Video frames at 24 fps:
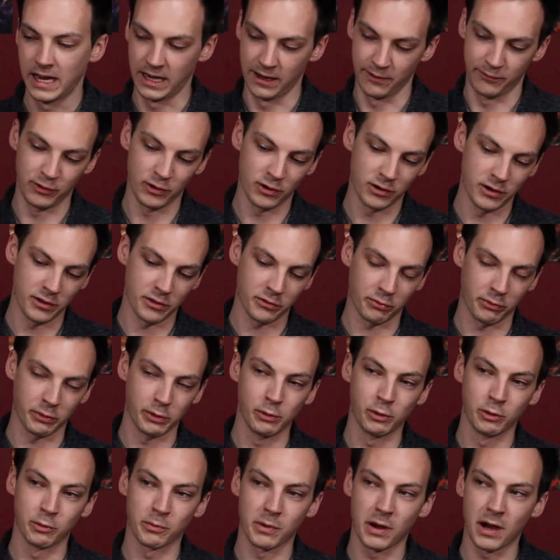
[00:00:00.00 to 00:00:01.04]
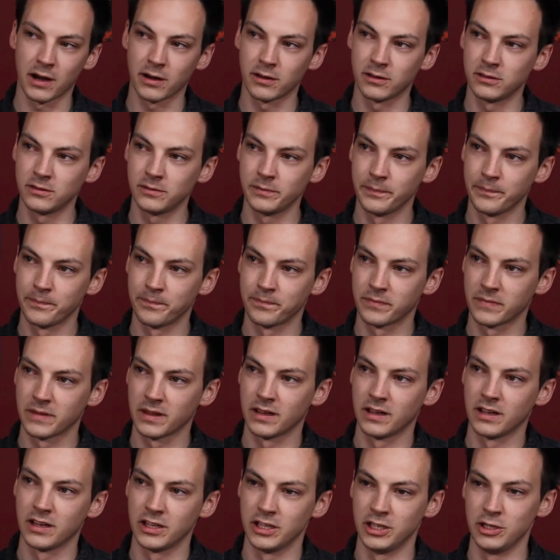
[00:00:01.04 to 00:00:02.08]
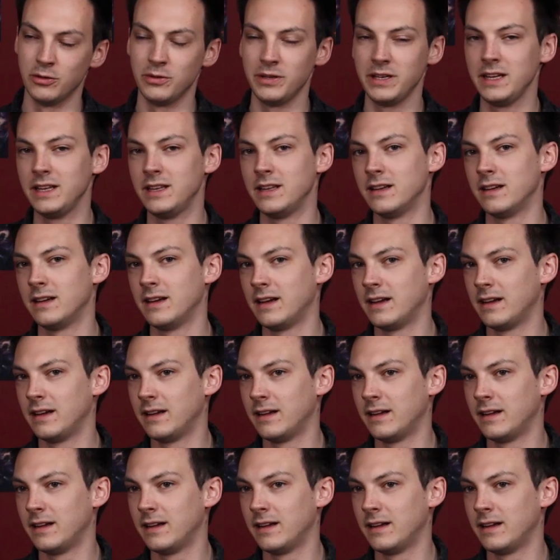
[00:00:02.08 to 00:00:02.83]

And if you're on a 3-wound model, you need